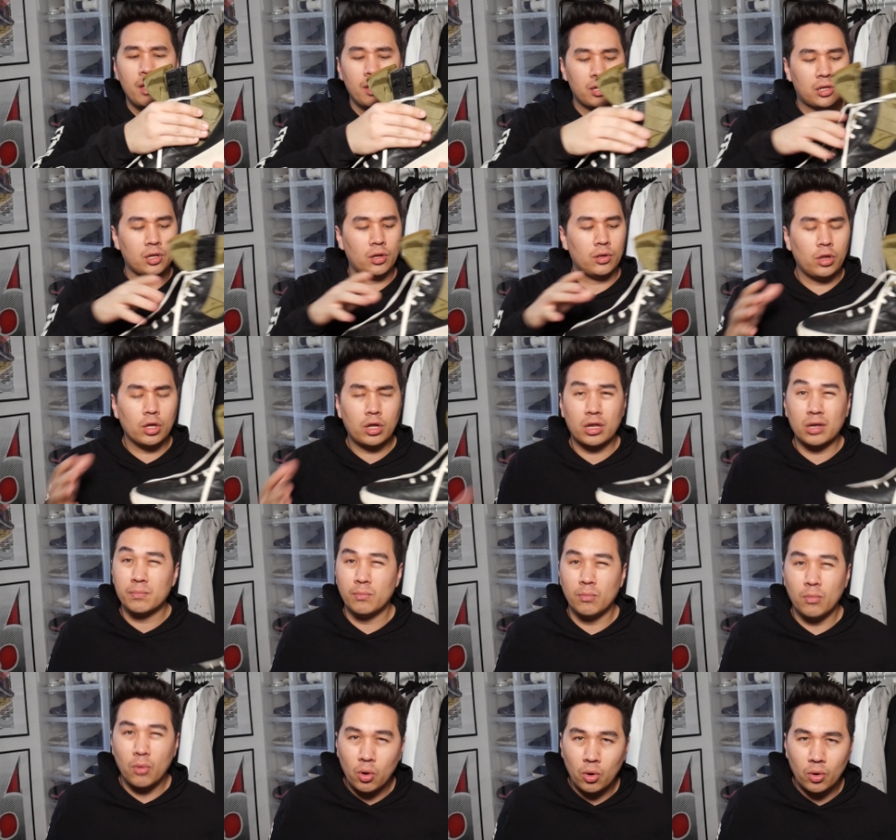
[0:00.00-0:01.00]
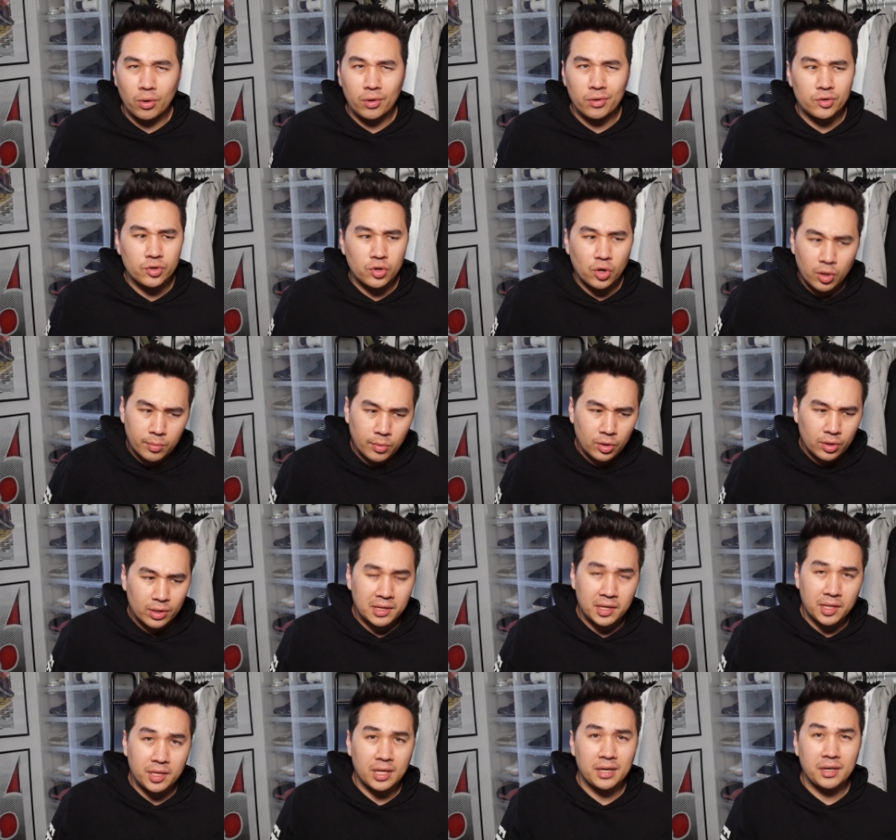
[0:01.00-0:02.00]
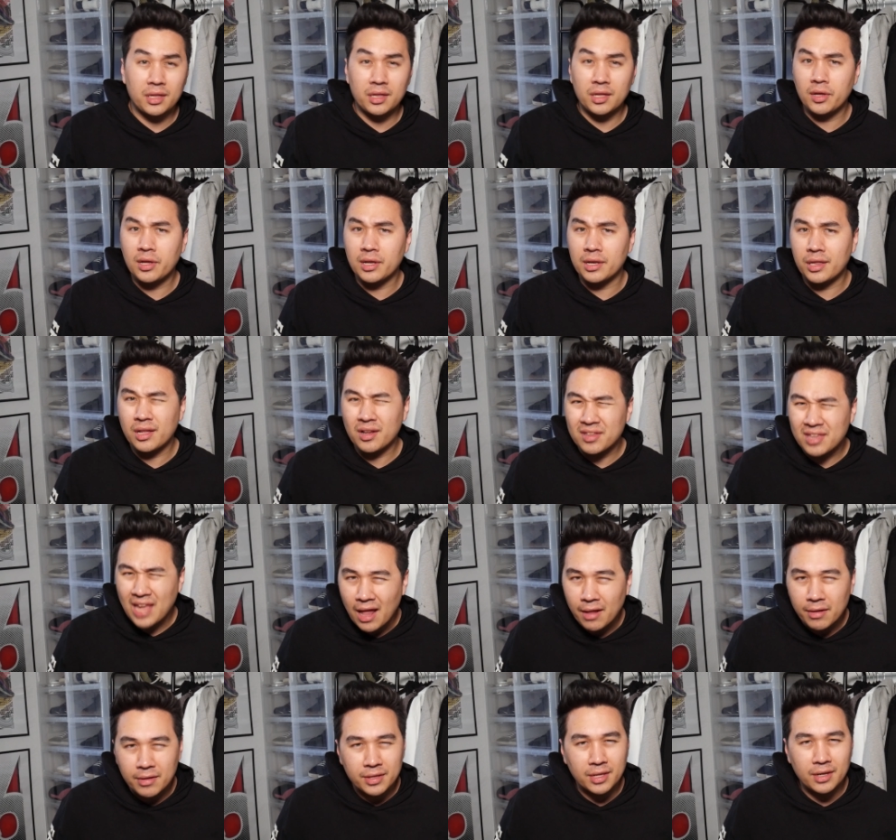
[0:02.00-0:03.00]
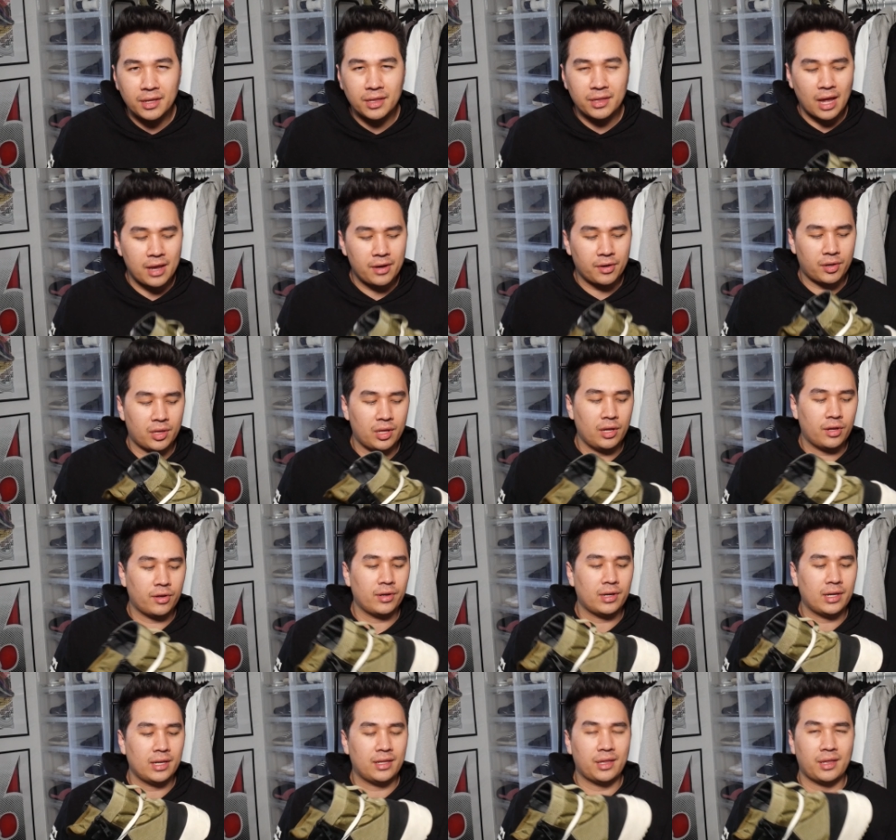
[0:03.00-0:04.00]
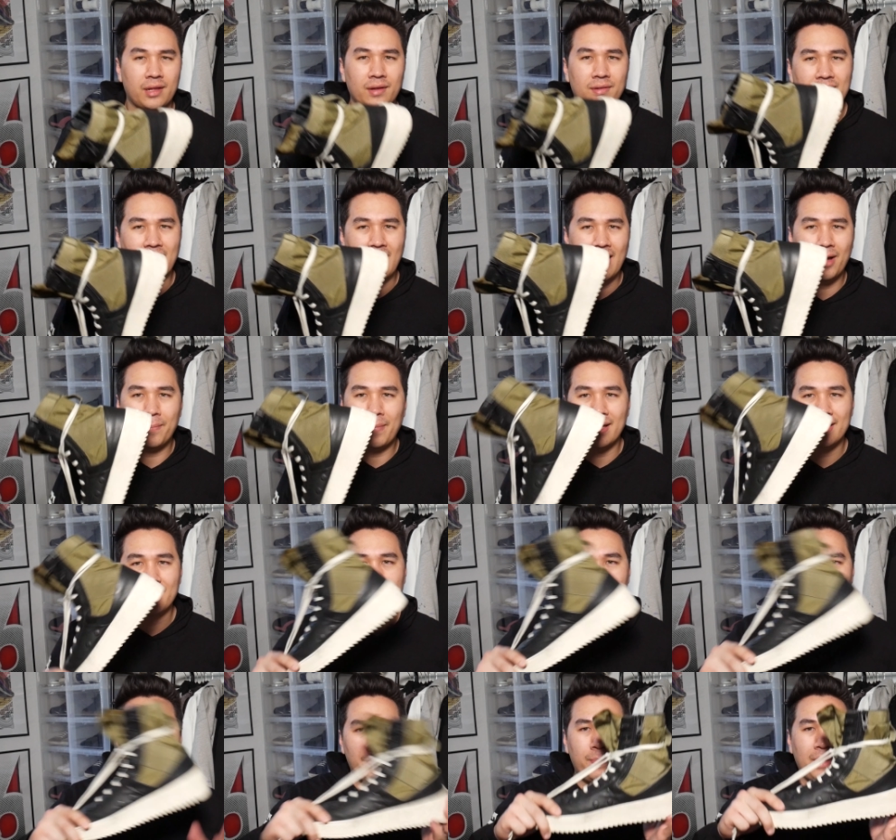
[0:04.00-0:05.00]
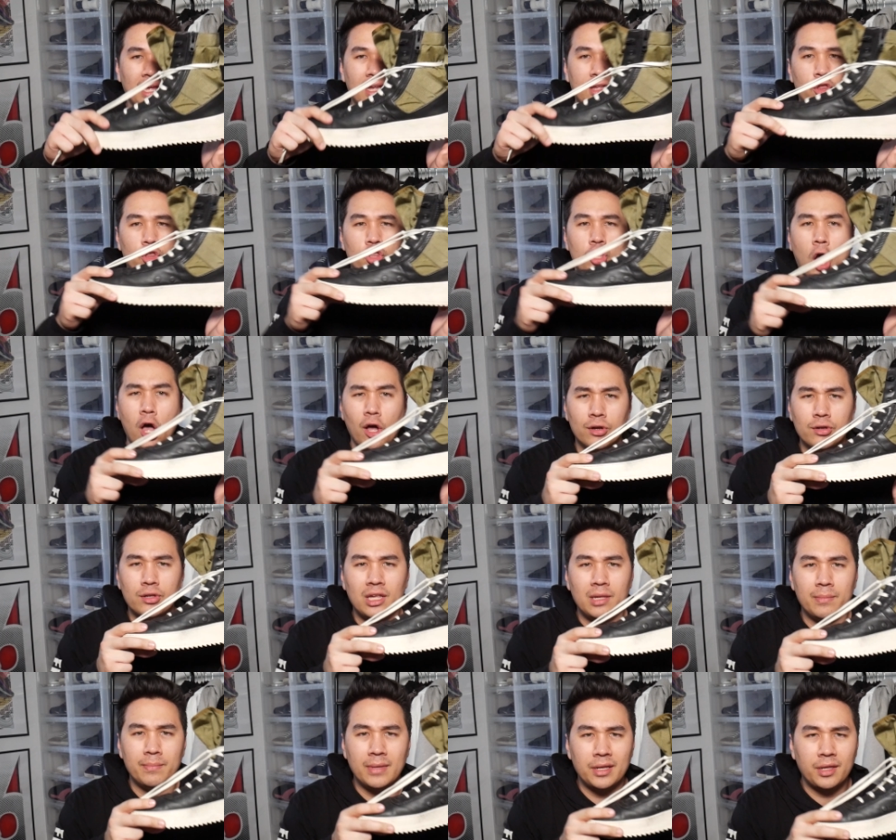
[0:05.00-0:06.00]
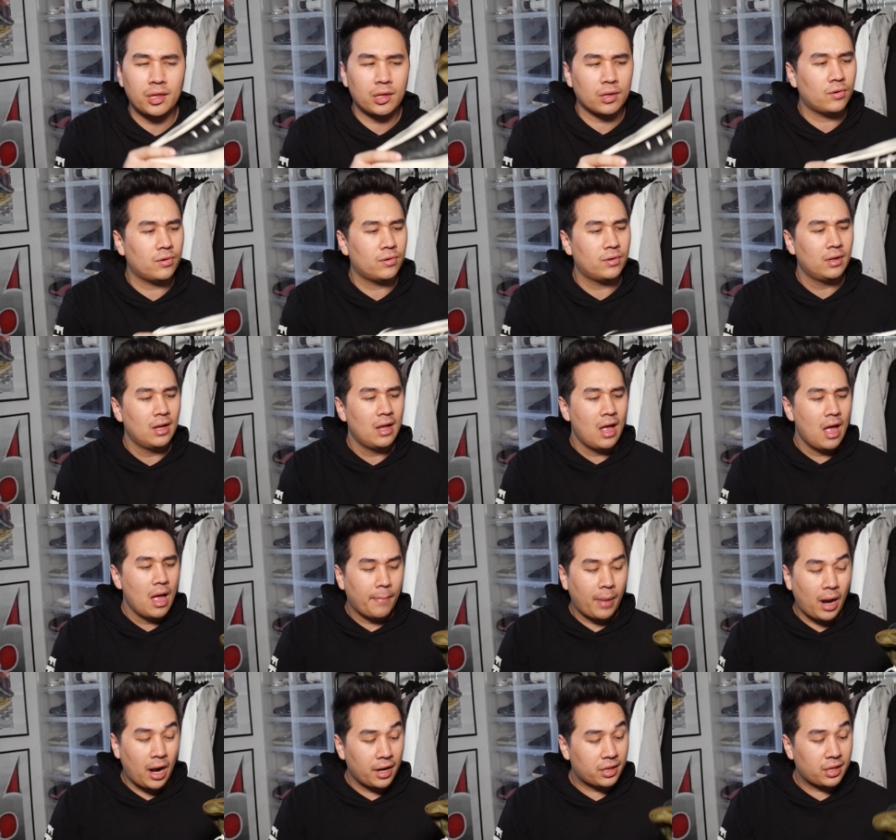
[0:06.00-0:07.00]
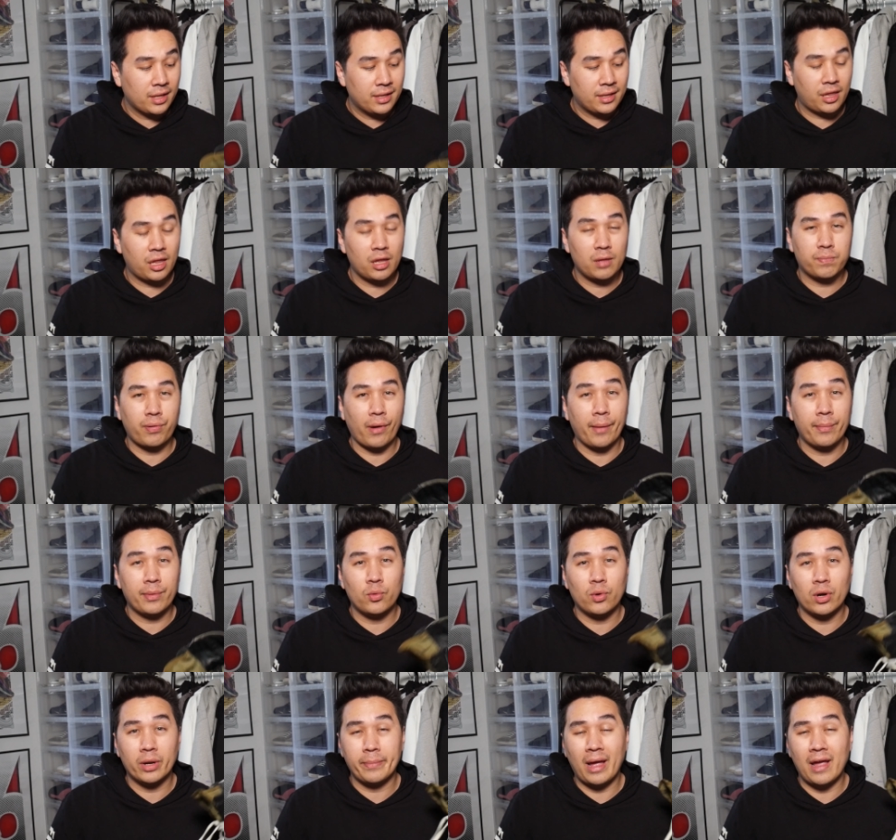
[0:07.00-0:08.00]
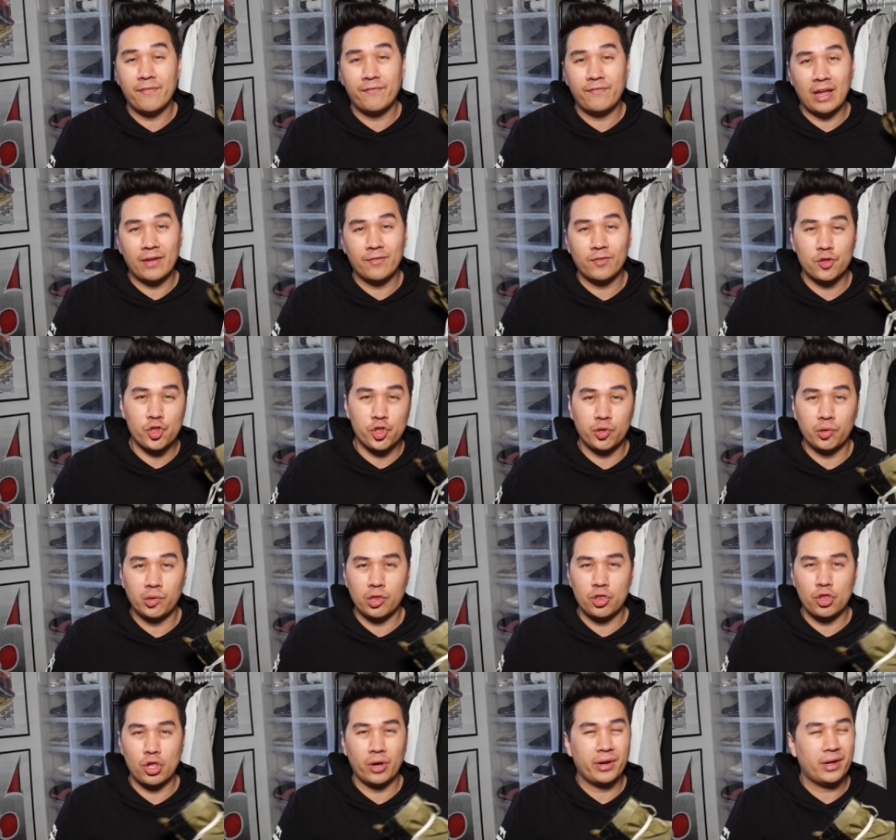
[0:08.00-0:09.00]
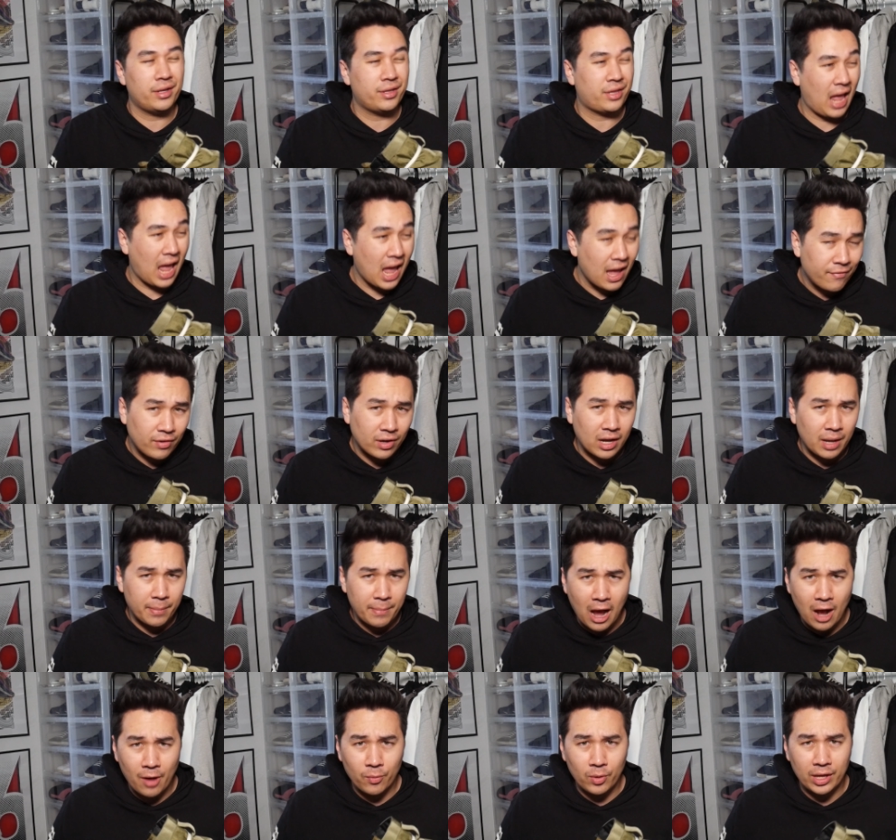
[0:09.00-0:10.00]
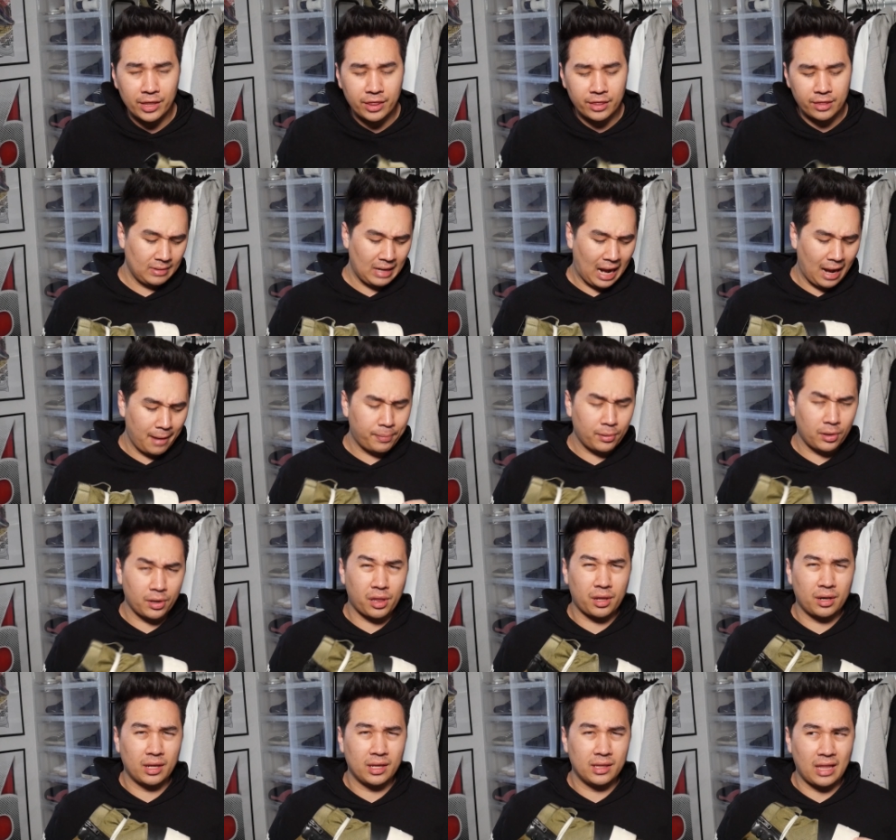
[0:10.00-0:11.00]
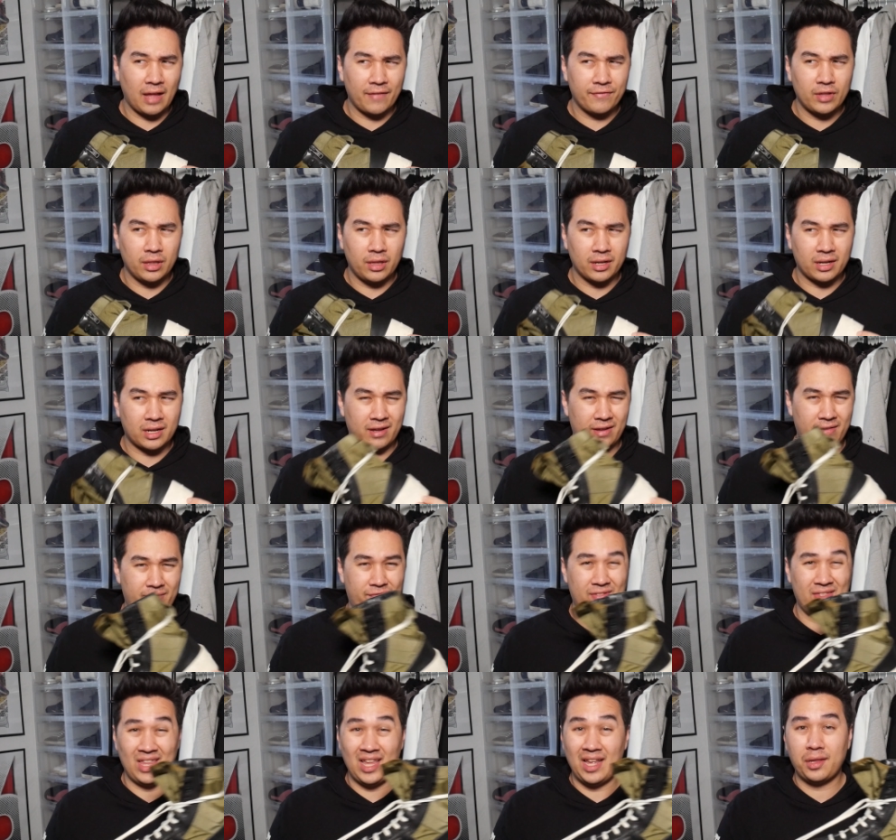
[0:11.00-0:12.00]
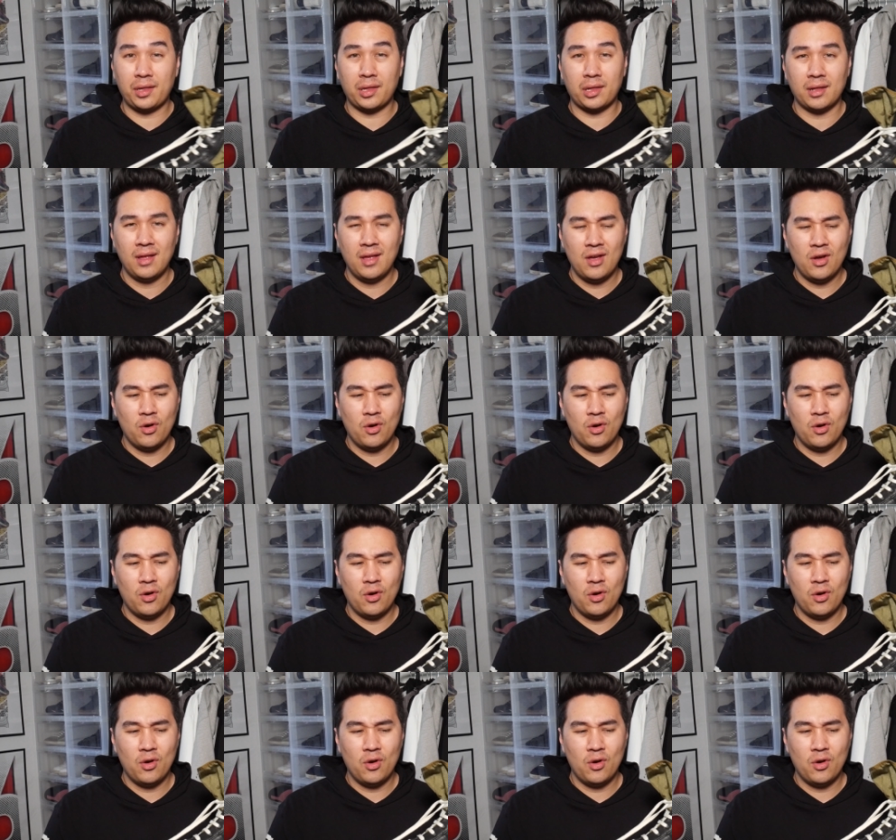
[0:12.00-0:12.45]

so it looks more normal in a sense. You can still tell it's a designer sneaker. You can still tell by this big chunky midsole. But honestly, this is probably one of my favorite shoes Jerry has ever come out with. I personally love the look of this